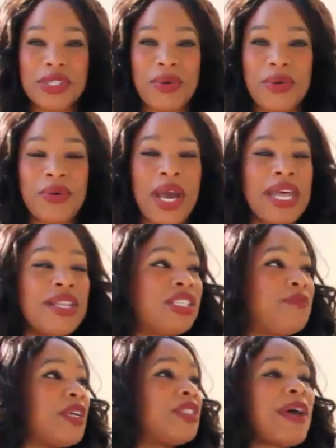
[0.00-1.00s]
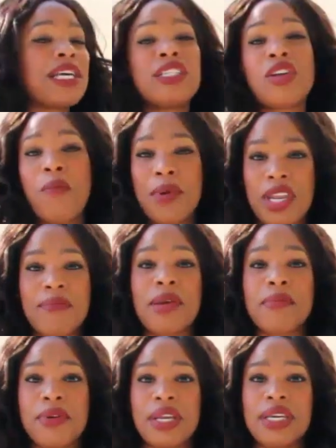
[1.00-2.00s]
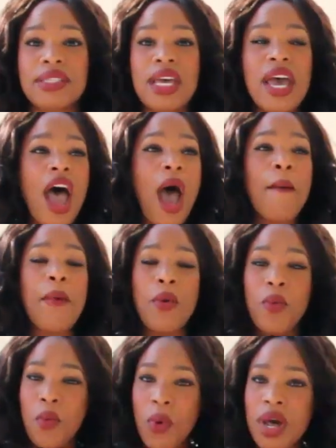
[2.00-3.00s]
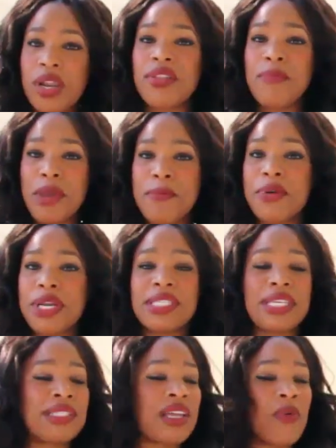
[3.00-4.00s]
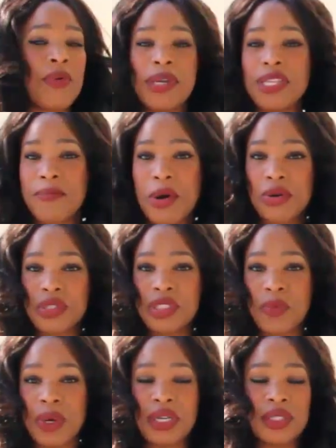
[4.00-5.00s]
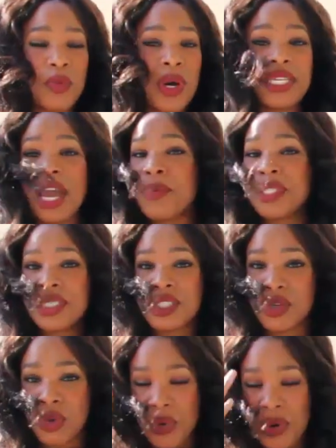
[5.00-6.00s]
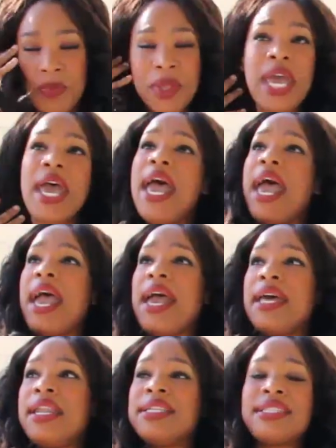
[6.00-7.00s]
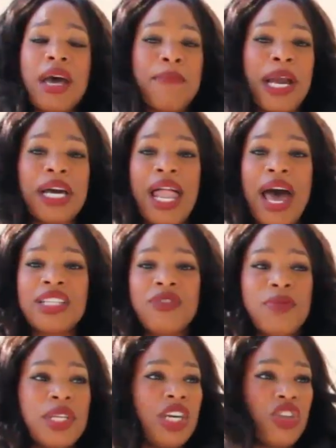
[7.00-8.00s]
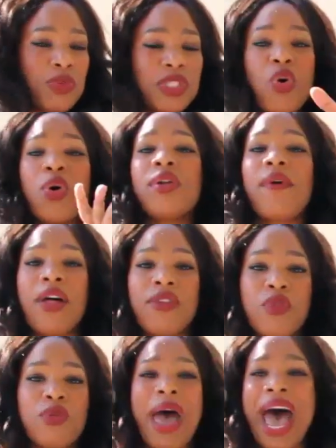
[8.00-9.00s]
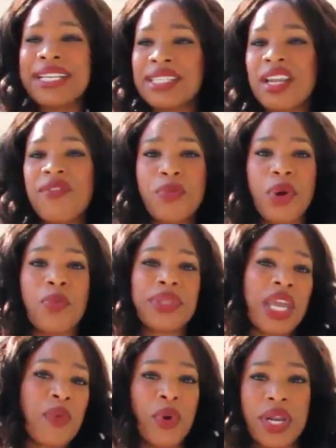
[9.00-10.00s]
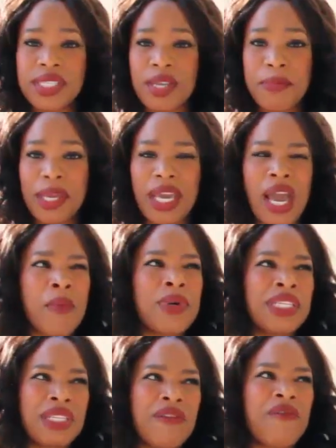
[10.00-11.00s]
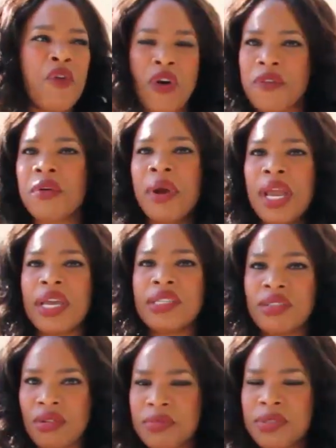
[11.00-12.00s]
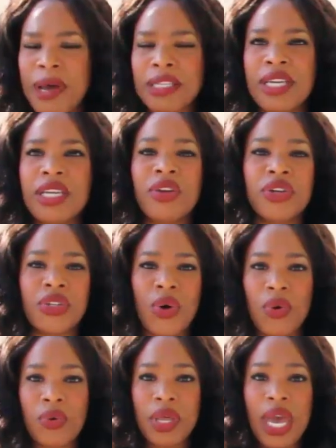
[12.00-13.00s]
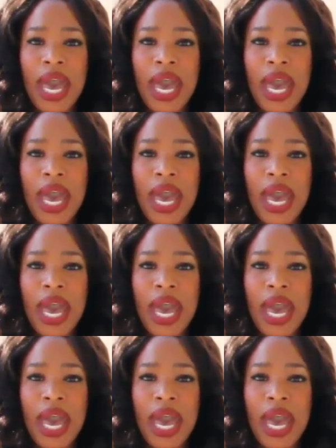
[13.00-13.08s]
school, and this brings back so many memories. But one of the memories that stuck with me the most was one day I was in school, and inside my classroom the teacher was going around the room asking everyone what they wanted to be. I was in the 4th grade, so I was about 10 years old.